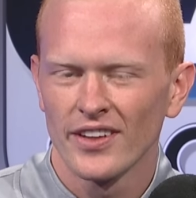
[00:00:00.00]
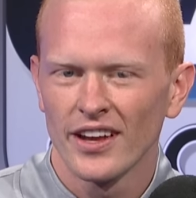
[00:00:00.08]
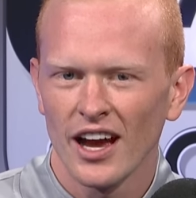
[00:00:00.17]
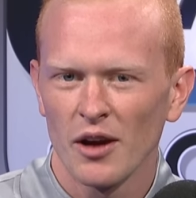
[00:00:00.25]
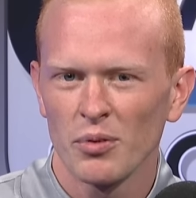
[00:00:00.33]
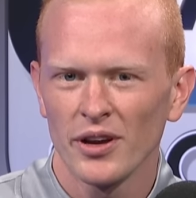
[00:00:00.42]

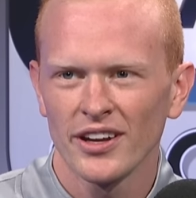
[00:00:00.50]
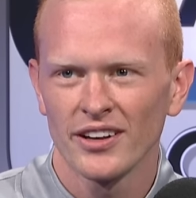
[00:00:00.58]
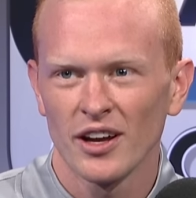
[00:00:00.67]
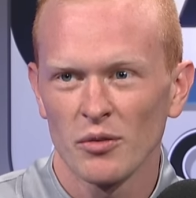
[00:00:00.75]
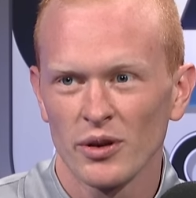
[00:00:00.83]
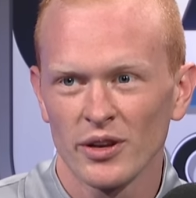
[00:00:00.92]
I played.
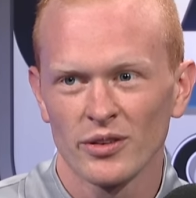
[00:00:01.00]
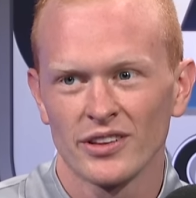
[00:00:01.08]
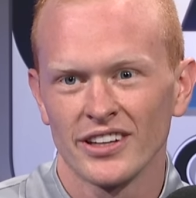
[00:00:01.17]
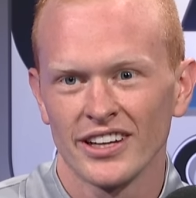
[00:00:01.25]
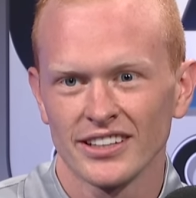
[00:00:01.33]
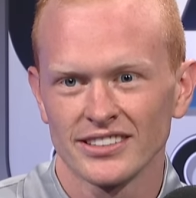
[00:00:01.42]
I played with
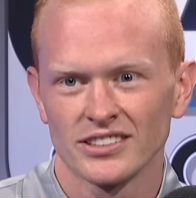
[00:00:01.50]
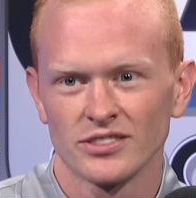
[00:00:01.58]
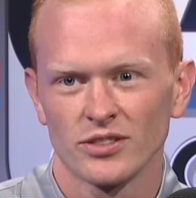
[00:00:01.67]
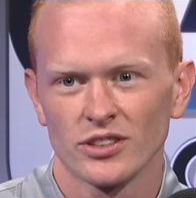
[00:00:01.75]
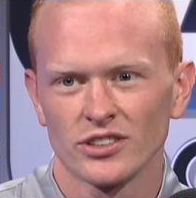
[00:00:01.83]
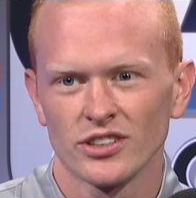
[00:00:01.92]
Nick since
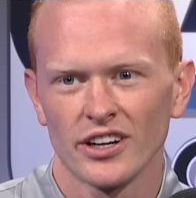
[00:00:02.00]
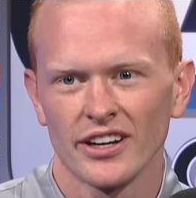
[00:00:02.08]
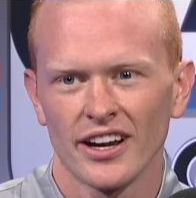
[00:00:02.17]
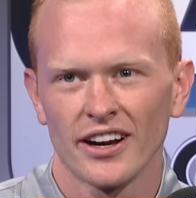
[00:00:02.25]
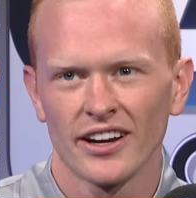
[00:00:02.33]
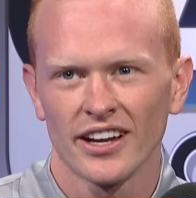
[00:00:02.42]
first grade.
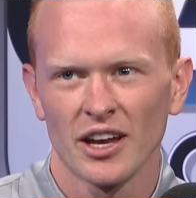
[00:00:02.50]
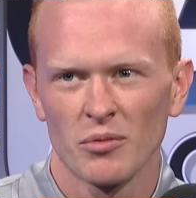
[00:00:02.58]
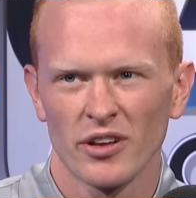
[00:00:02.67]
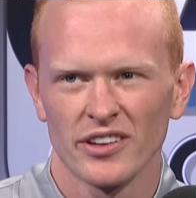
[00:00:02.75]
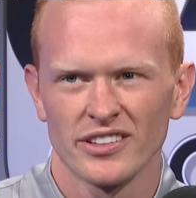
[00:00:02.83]
Eric came on the